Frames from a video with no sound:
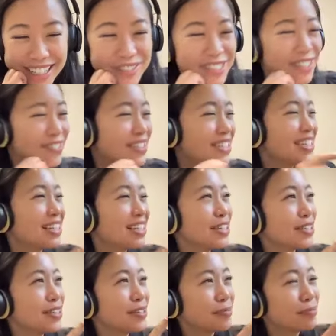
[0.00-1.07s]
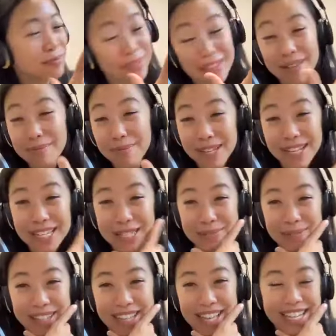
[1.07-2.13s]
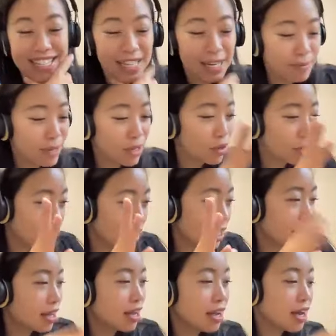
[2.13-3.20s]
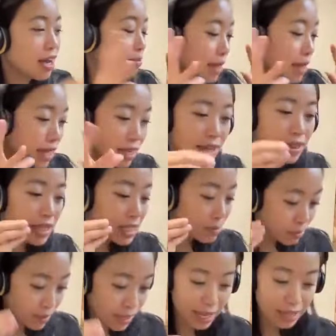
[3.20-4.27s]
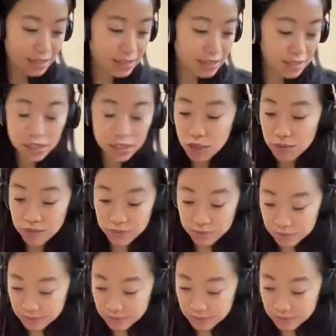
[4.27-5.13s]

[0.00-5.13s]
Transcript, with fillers: Yeah. I was even telling my husband last night, I'm like, okay, I'm like, let's plant, you know,